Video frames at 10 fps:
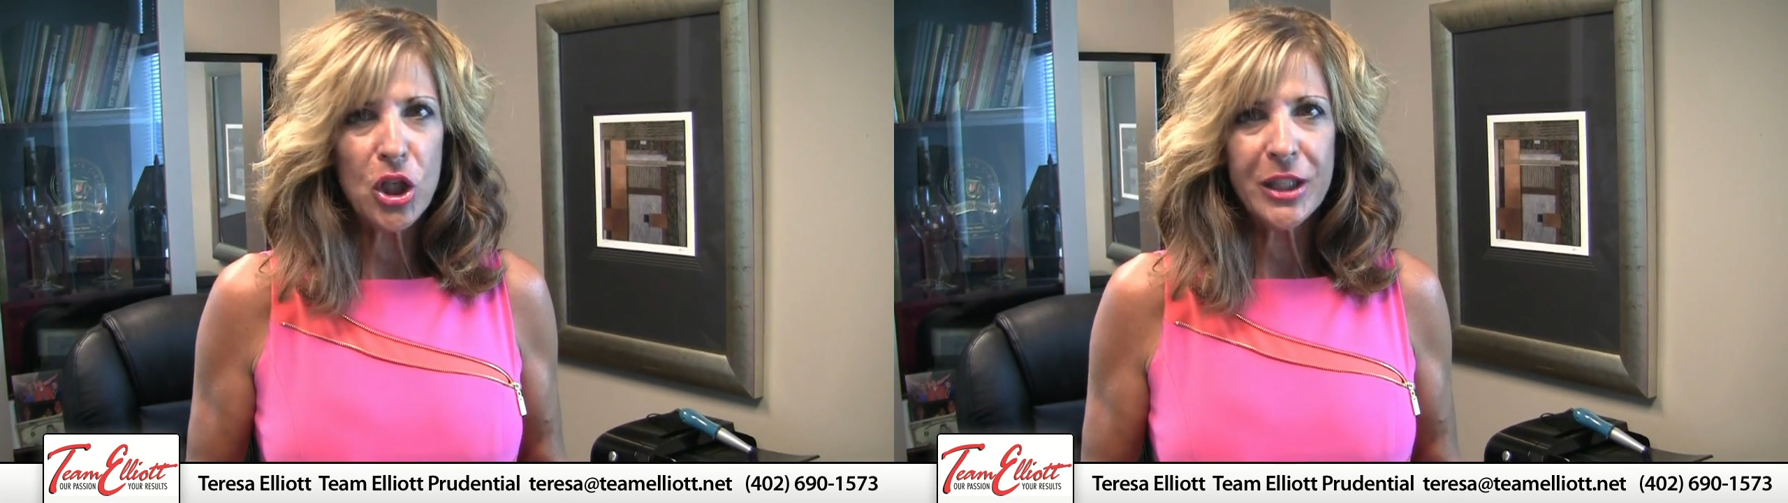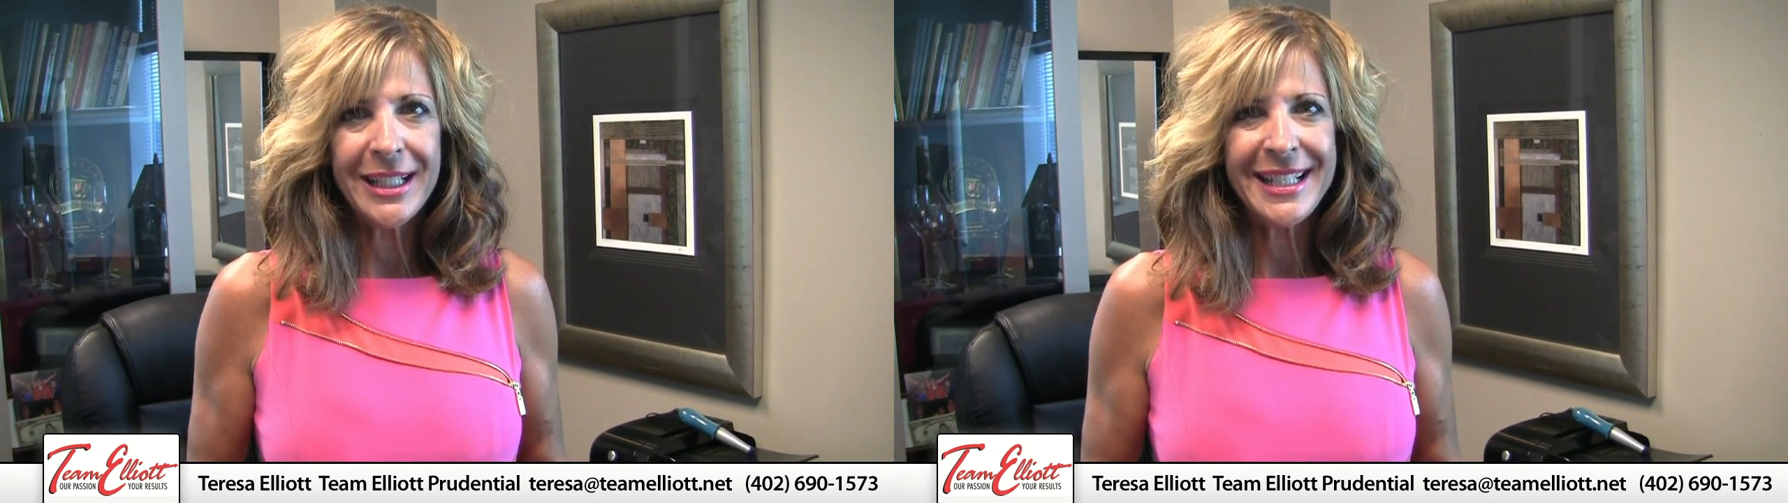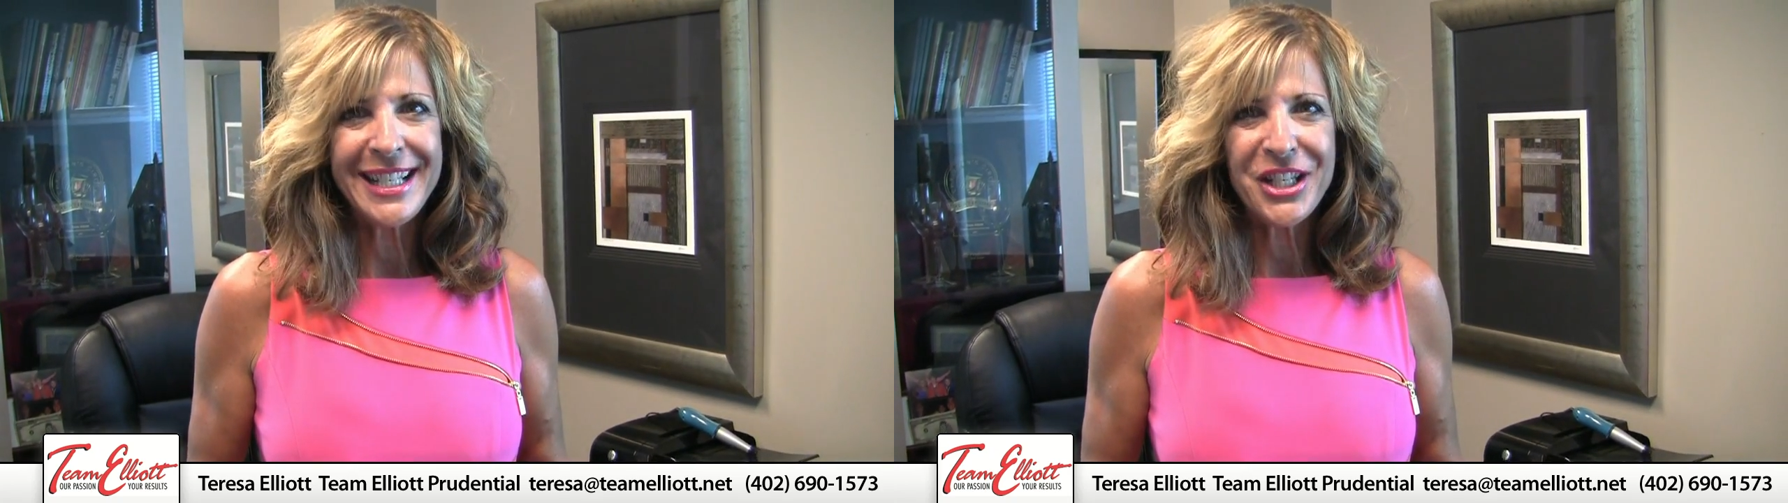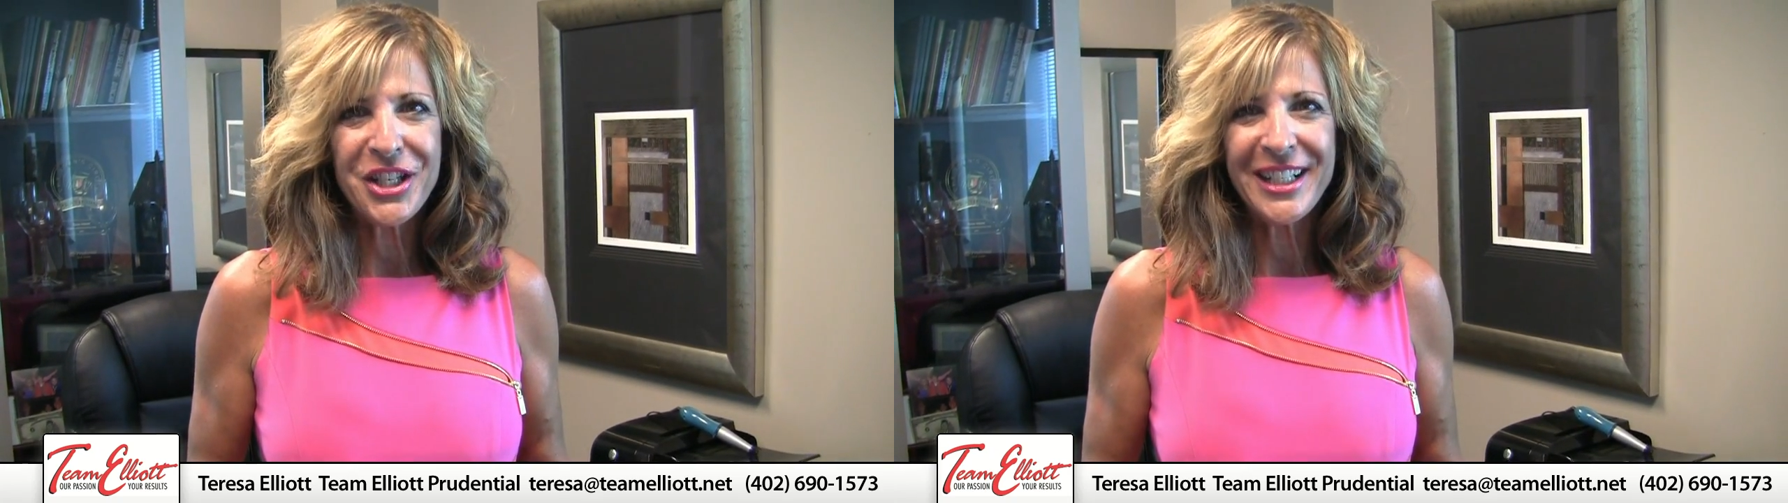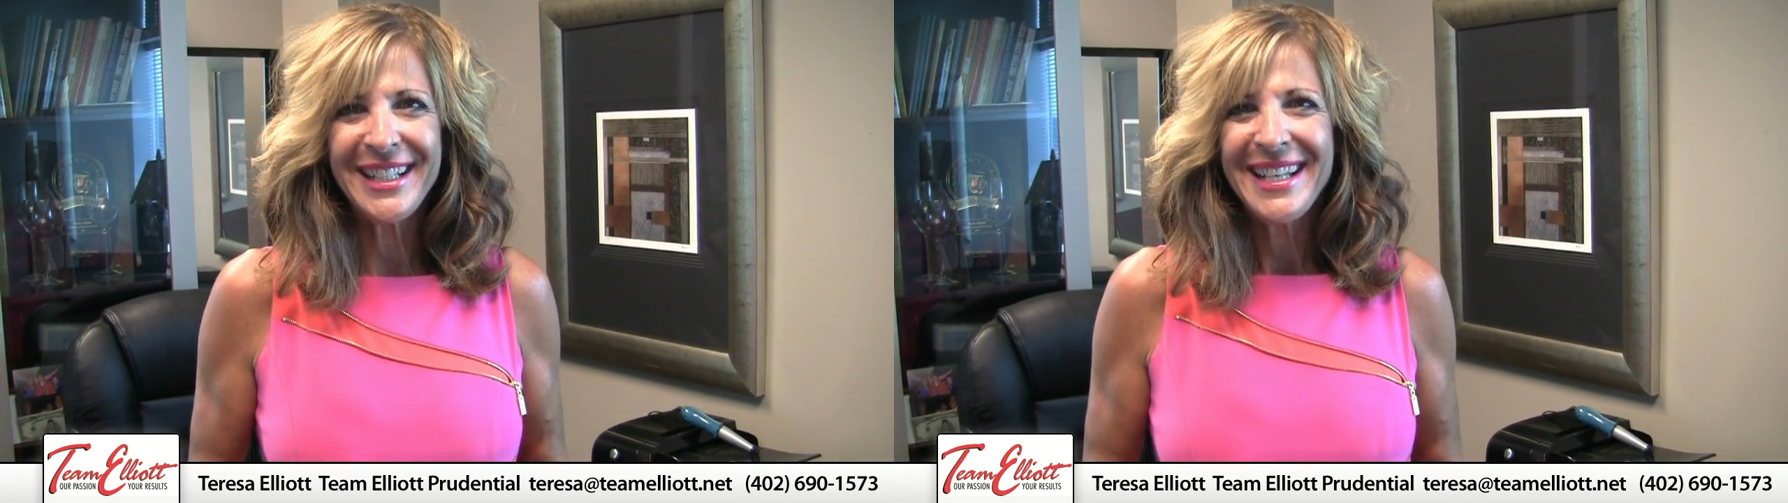good
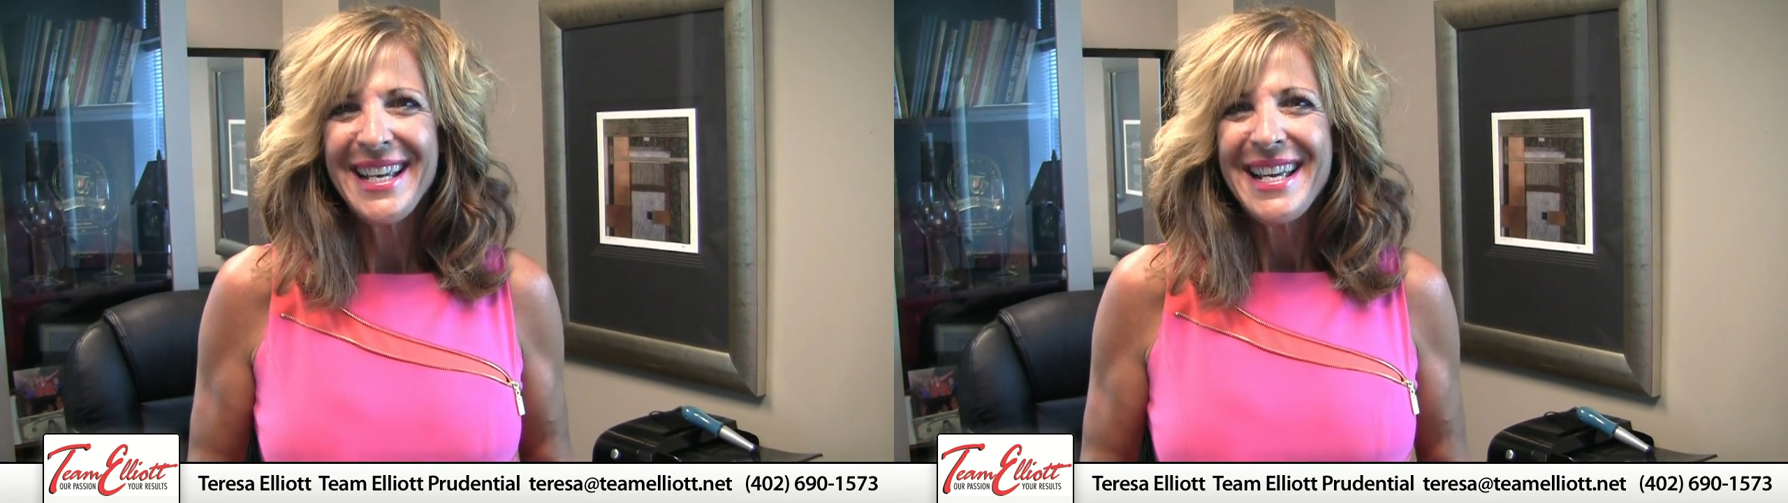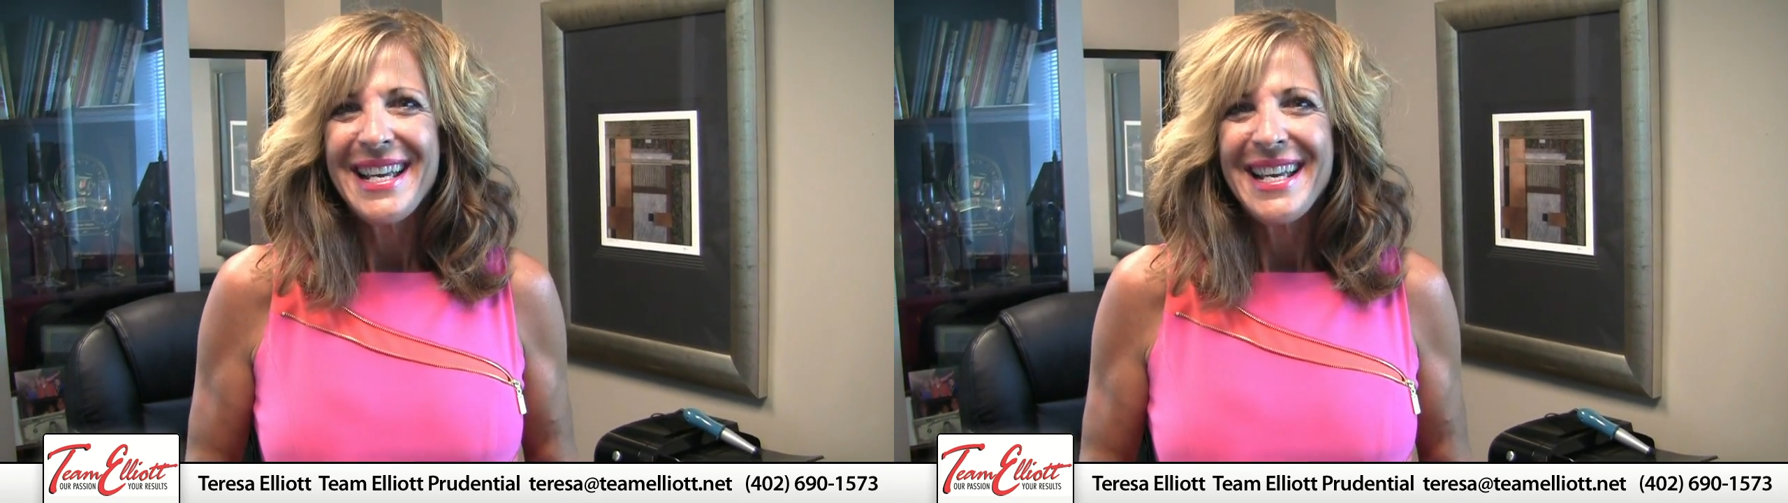condition.